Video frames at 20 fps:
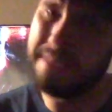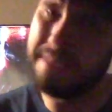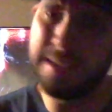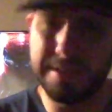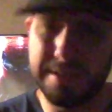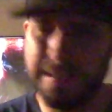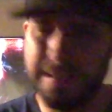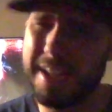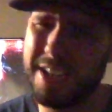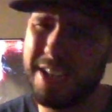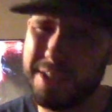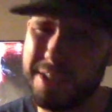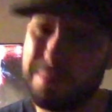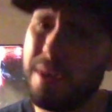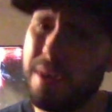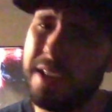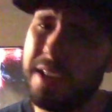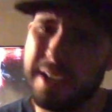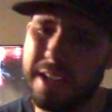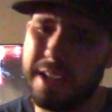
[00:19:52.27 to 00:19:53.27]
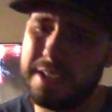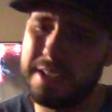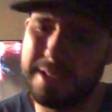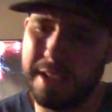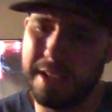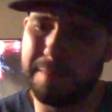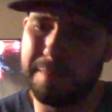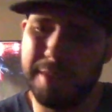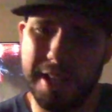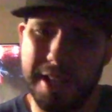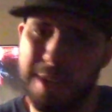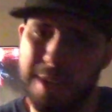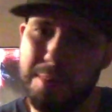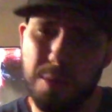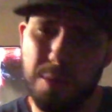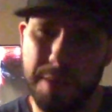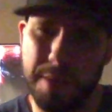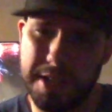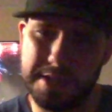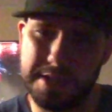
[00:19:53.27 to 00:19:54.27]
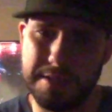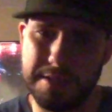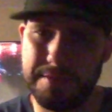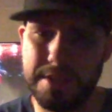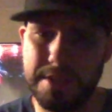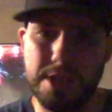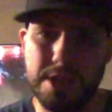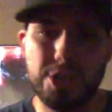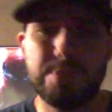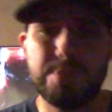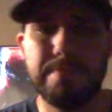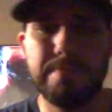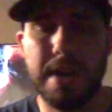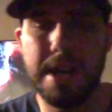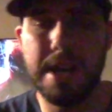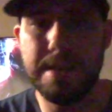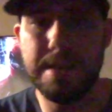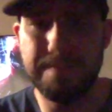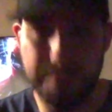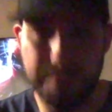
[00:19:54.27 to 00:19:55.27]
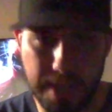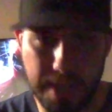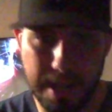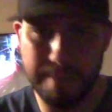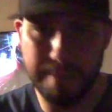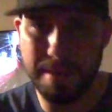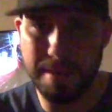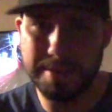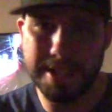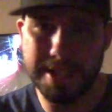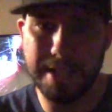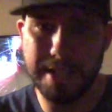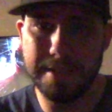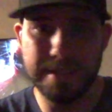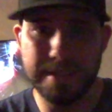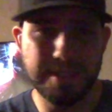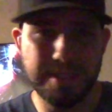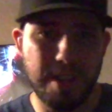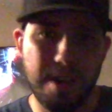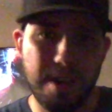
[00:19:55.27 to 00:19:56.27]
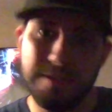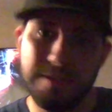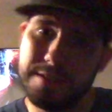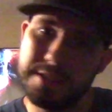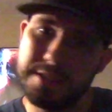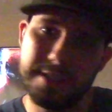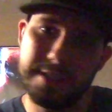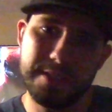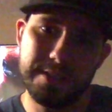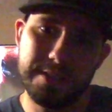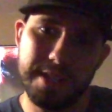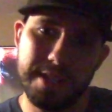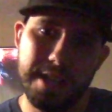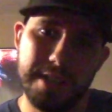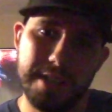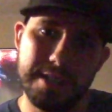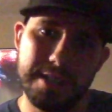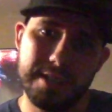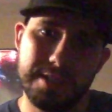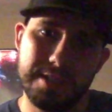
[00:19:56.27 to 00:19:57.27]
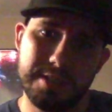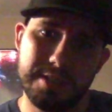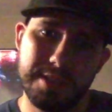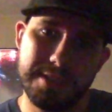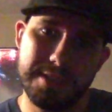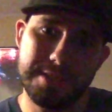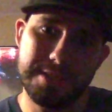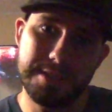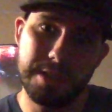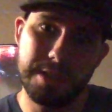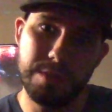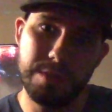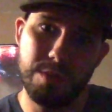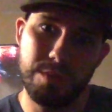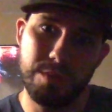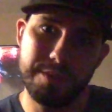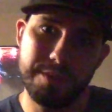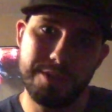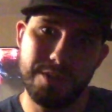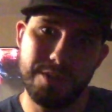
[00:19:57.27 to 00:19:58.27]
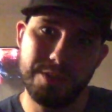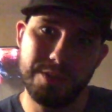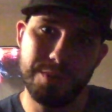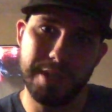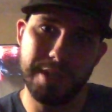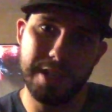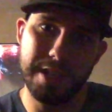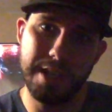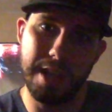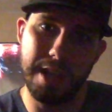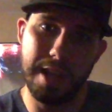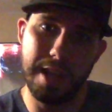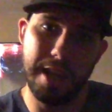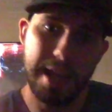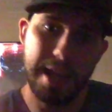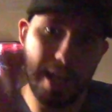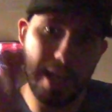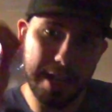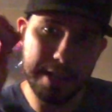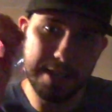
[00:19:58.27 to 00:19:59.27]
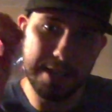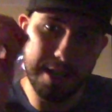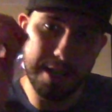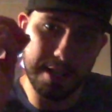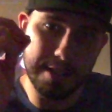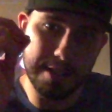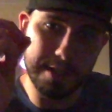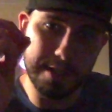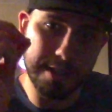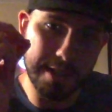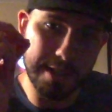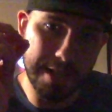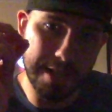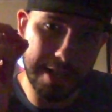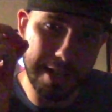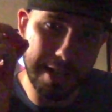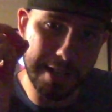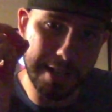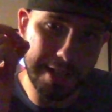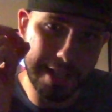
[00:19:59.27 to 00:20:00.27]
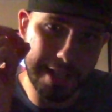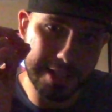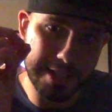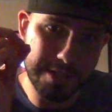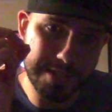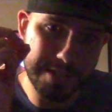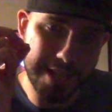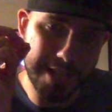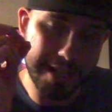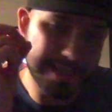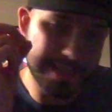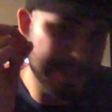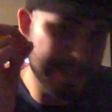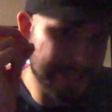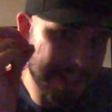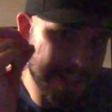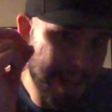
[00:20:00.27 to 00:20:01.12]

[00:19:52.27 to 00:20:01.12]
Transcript: this video is probably gonna take me a couple weeks to finish, but I'm sending this off. Until then, let's see what results we get, and in like 2 seconds, it's gonna